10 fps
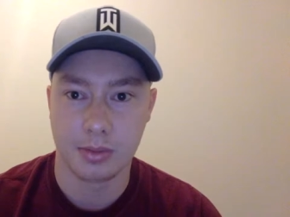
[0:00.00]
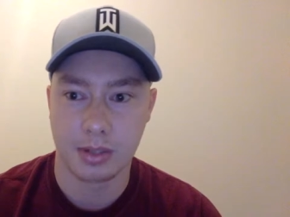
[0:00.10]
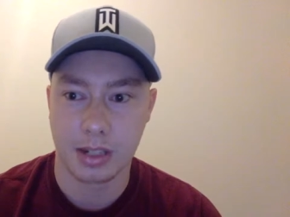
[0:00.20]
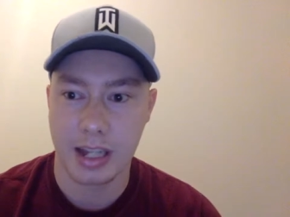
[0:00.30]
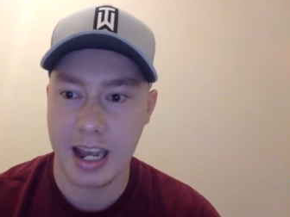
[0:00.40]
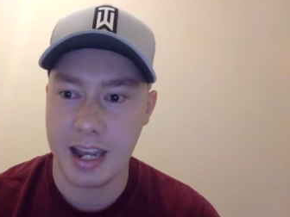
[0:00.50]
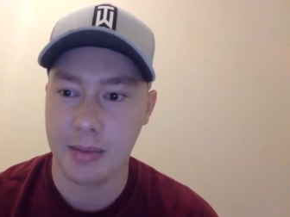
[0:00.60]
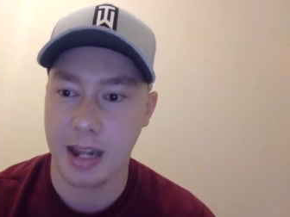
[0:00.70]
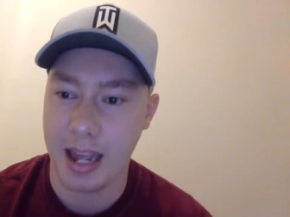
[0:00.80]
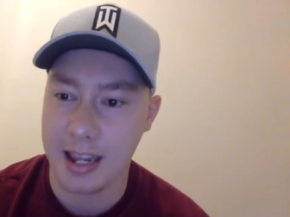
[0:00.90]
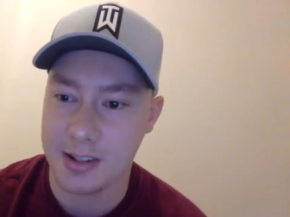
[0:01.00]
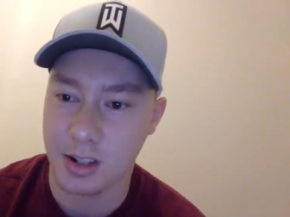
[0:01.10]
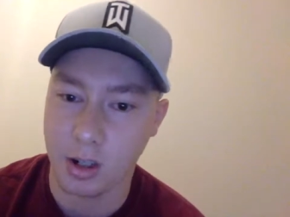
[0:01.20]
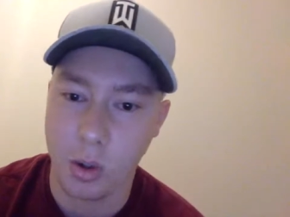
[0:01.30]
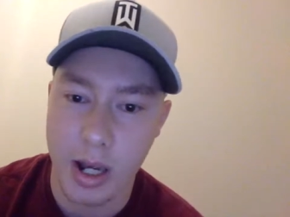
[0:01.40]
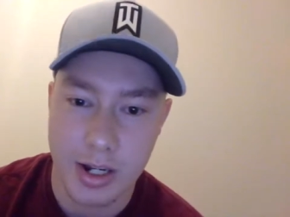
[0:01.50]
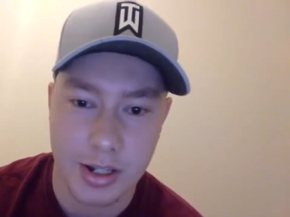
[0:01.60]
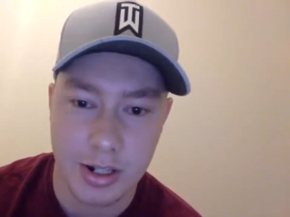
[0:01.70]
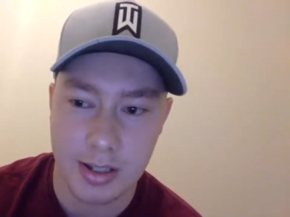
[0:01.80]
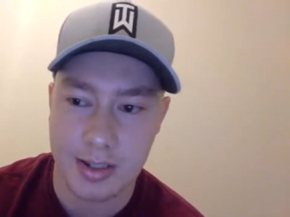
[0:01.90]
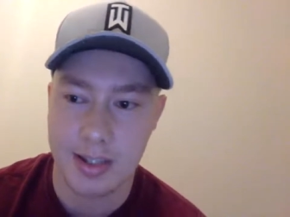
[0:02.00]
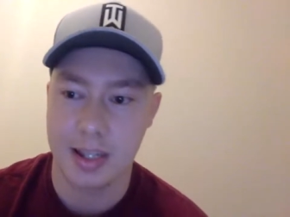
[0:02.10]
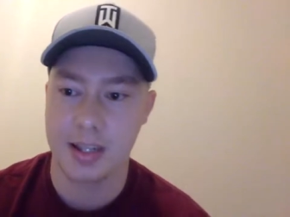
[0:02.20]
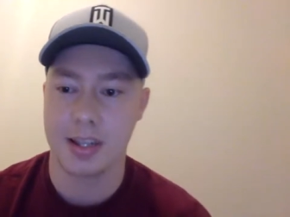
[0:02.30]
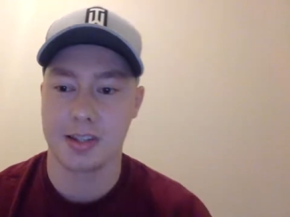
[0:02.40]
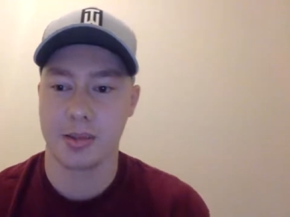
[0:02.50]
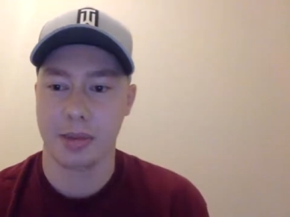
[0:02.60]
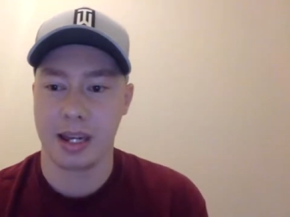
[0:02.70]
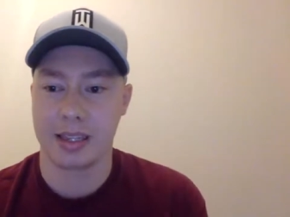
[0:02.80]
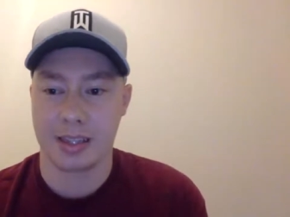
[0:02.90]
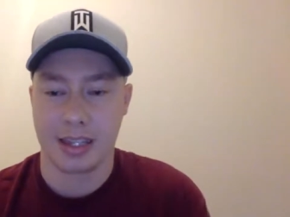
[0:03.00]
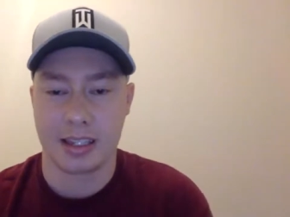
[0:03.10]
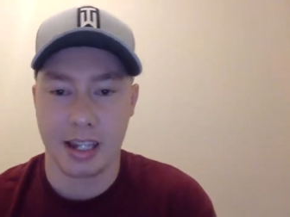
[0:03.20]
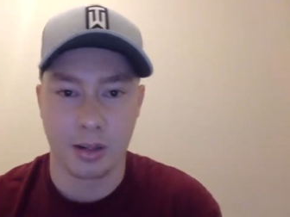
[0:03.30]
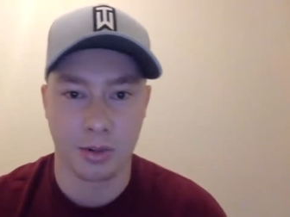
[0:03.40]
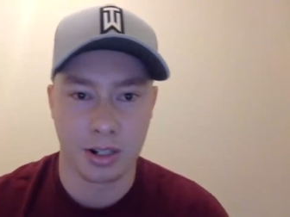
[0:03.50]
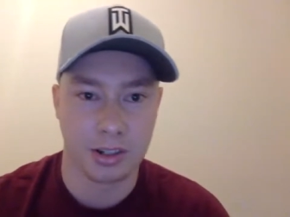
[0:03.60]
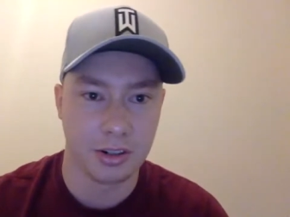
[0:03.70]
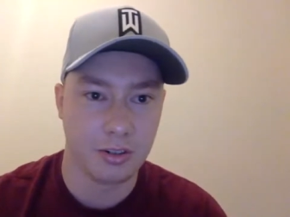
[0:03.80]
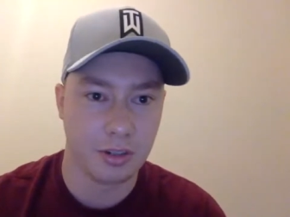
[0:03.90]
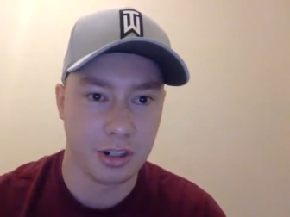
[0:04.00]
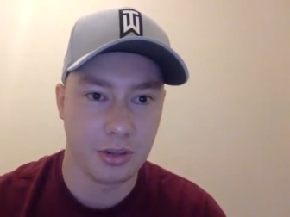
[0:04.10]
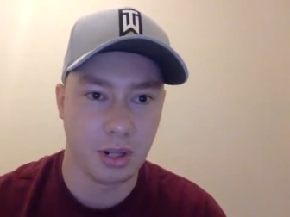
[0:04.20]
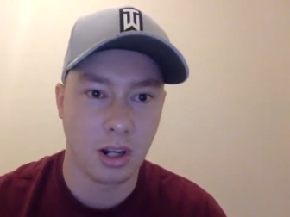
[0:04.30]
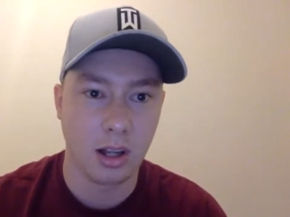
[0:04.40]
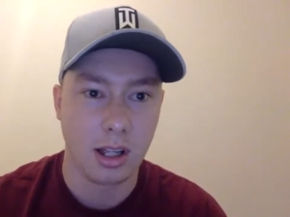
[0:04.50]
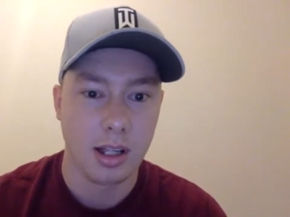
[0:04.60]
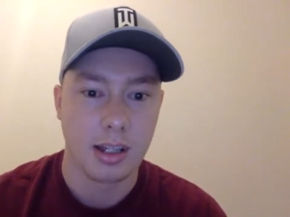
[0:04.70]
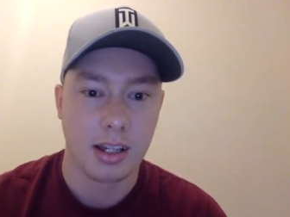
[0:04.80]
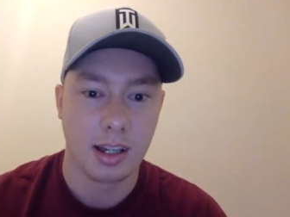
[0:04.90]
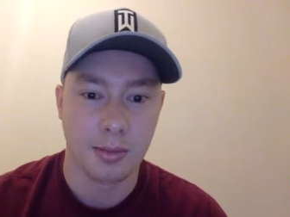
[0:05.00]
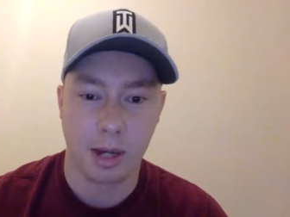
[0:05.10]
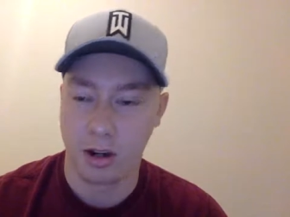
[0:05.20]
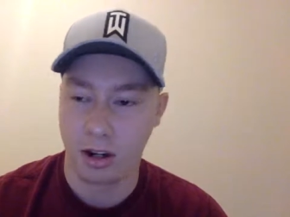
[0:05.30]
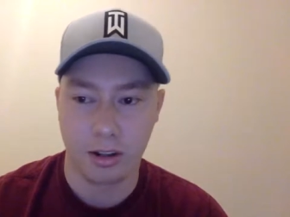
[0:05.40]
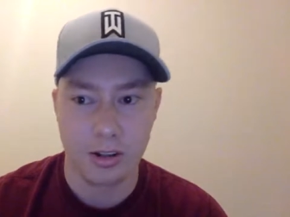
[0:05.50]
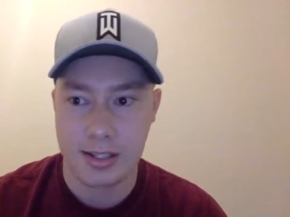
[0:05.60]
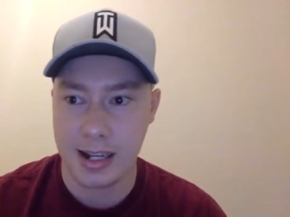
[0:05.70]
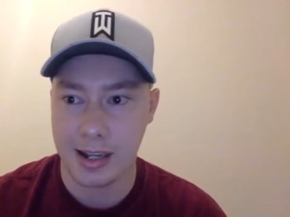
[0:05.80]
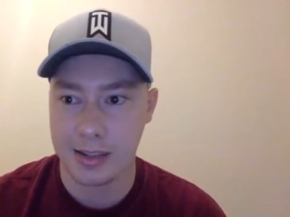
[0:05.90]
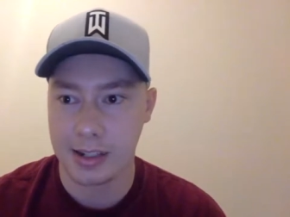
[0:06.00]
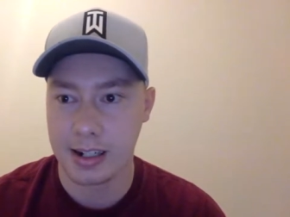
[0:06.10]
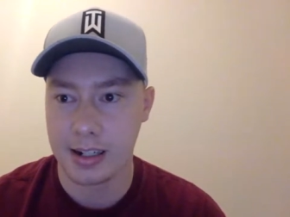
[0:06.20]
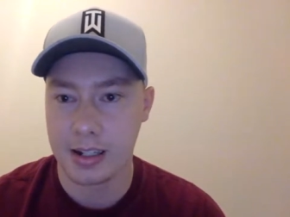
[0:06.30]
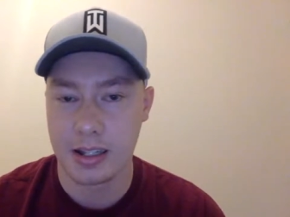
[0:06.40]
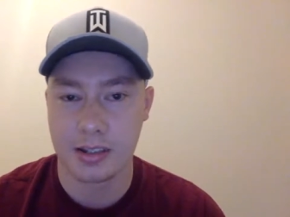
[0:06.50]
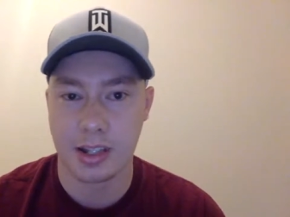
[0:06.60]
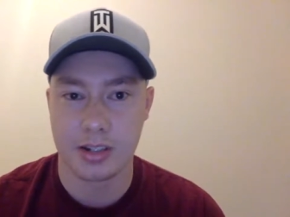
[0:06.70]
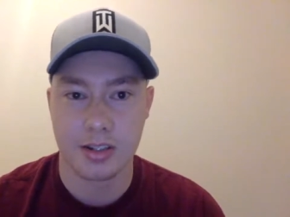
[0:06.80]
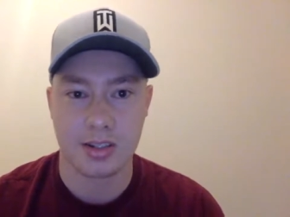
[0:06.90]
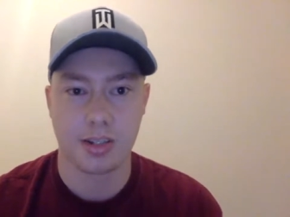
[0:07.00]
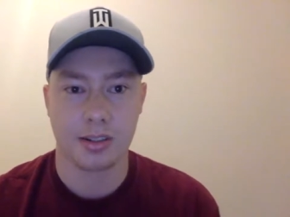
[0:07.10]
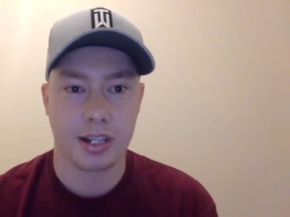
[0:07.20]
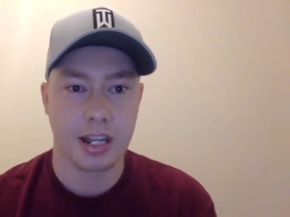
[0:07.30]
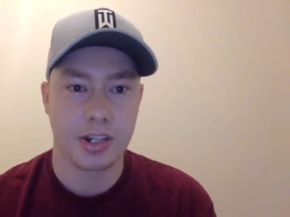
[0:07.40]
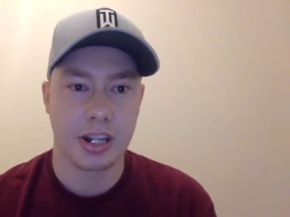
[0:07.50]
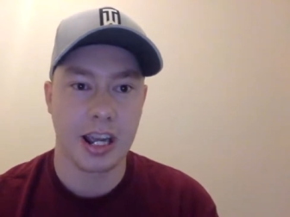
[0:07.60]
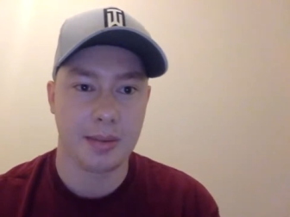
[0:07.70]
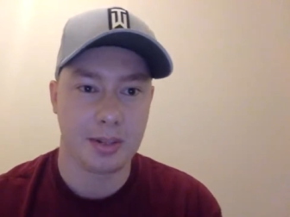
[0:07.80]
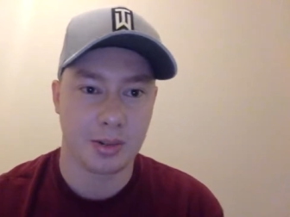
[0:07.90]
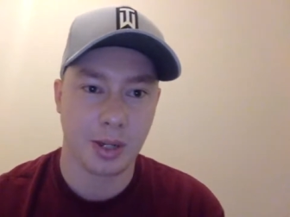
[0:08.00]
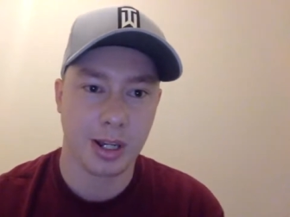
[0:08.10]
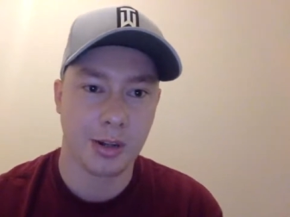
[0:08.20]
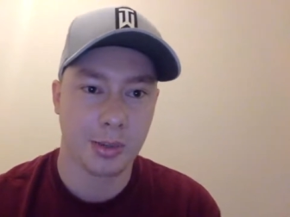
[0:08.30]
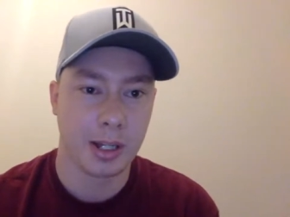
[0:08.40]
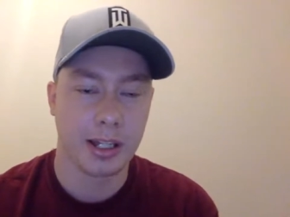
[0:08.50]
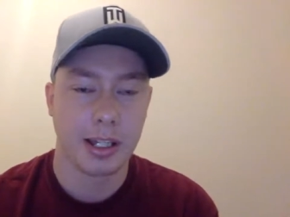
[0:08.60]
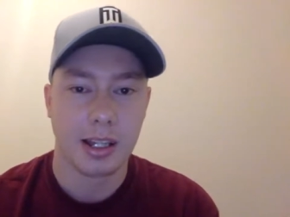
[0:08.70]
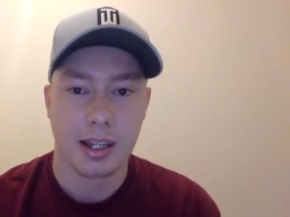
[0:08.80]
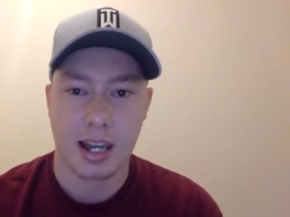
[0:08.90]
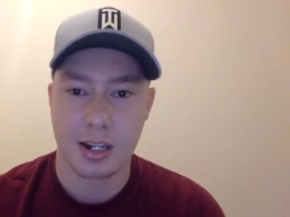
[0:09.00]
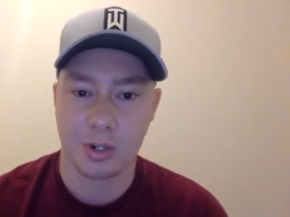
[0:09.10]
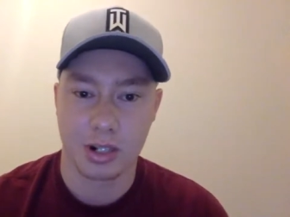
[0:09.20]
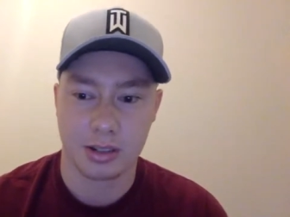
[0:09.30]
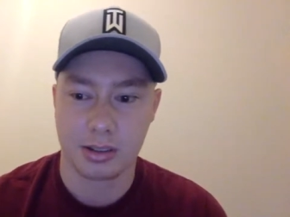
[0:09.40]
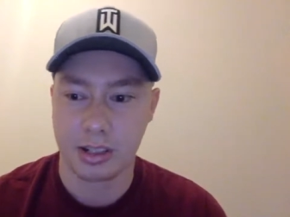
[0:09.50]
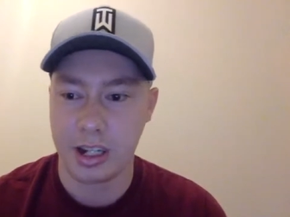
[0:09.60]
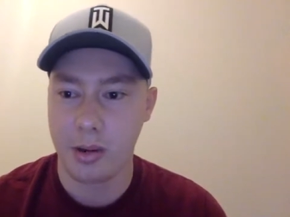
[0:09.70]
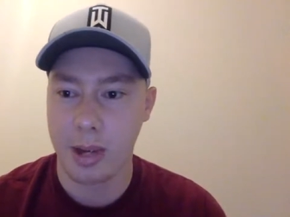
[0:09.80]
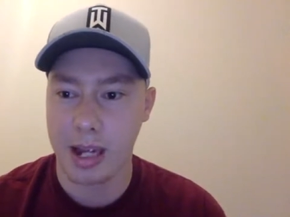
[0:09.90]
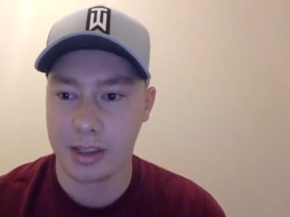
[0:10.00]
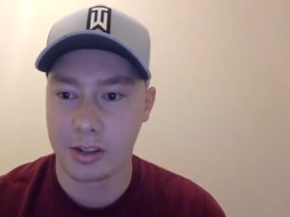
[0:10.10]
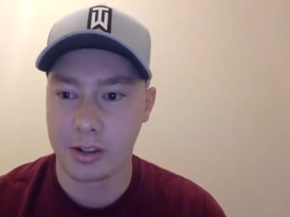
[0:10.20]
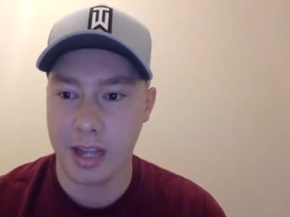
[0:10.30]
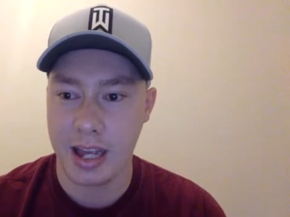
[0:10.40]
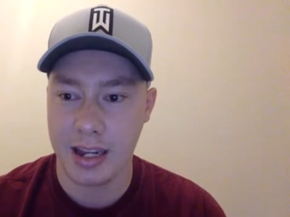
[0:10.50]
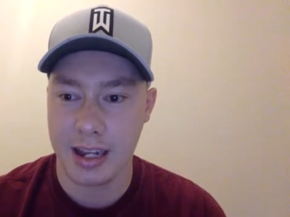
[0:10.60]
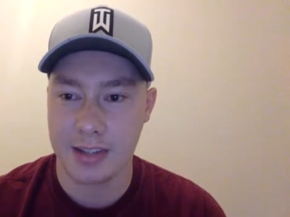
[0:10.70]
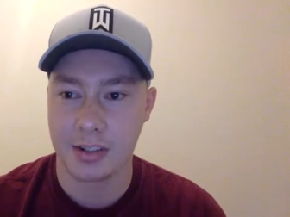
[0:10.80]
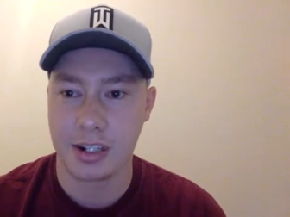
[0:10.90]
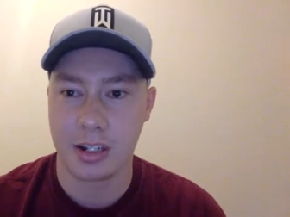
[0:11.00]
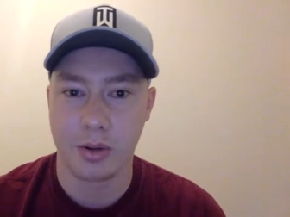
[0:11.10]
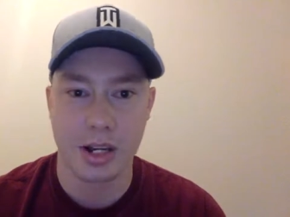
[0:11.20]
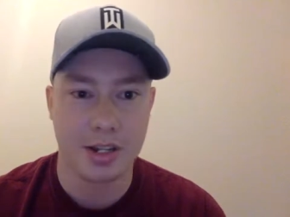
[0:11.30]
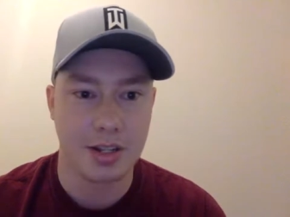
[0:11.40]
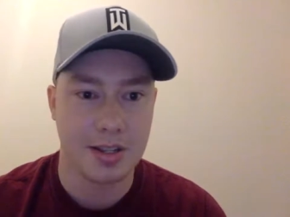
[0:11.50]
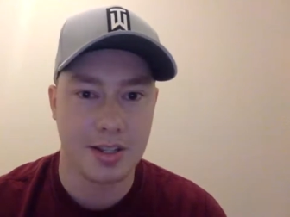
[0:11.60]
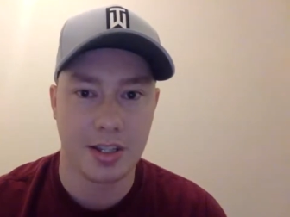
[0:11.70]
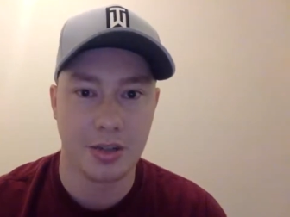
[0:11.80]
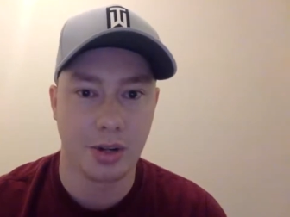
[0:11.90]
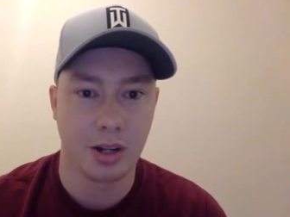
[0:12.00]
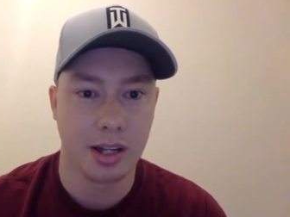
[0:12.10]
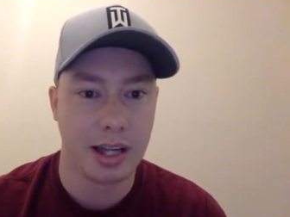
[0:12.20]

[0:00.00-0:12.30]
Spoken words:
game and answer questions is the main thing that I want to do for you all. My article is out there. It touches on each game as well, but I just want to go back through that and answer any questions that you all